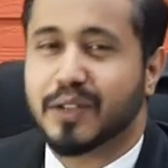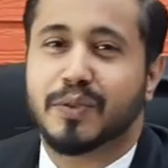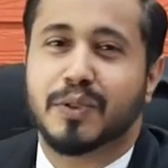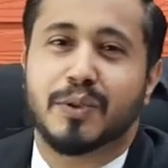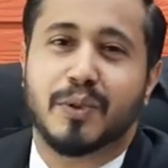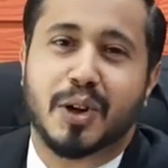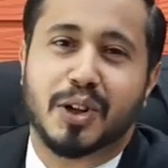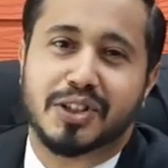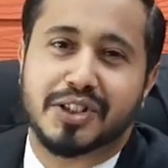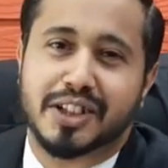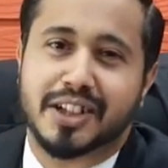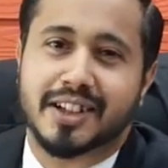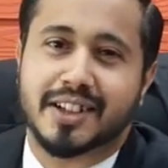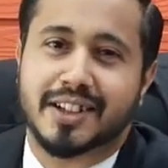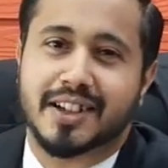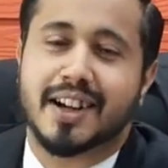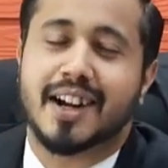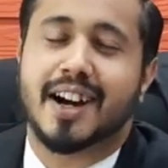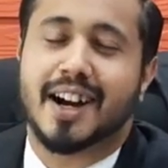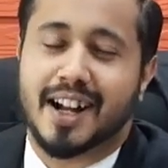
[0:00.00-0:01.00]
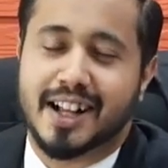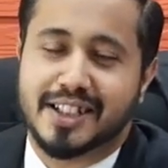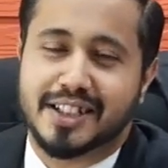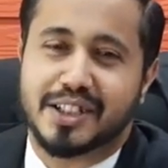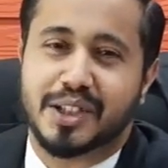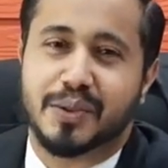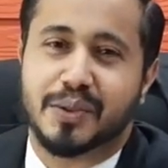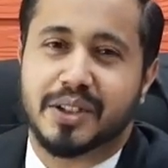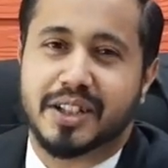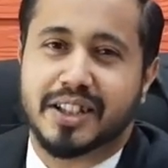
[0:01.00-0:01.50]
you for watching. I'll
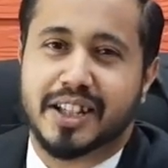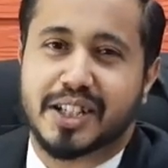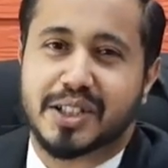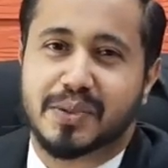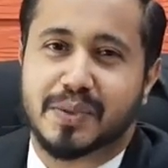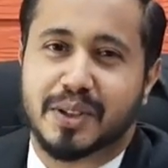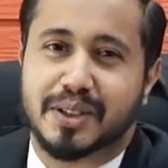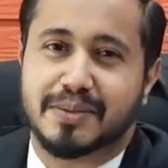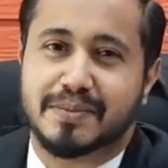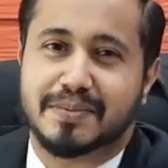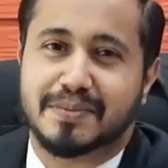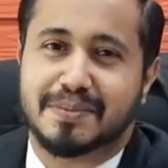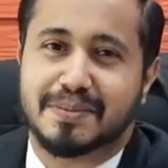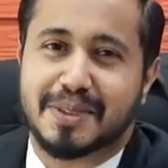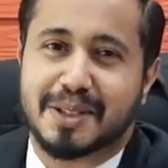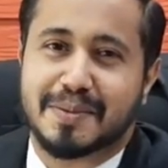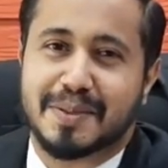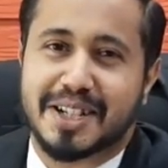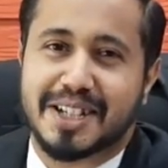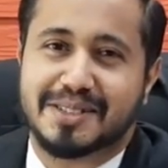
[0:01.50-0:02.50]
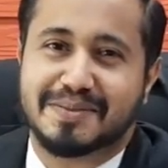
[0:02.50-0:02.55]
see you in the next one. Bye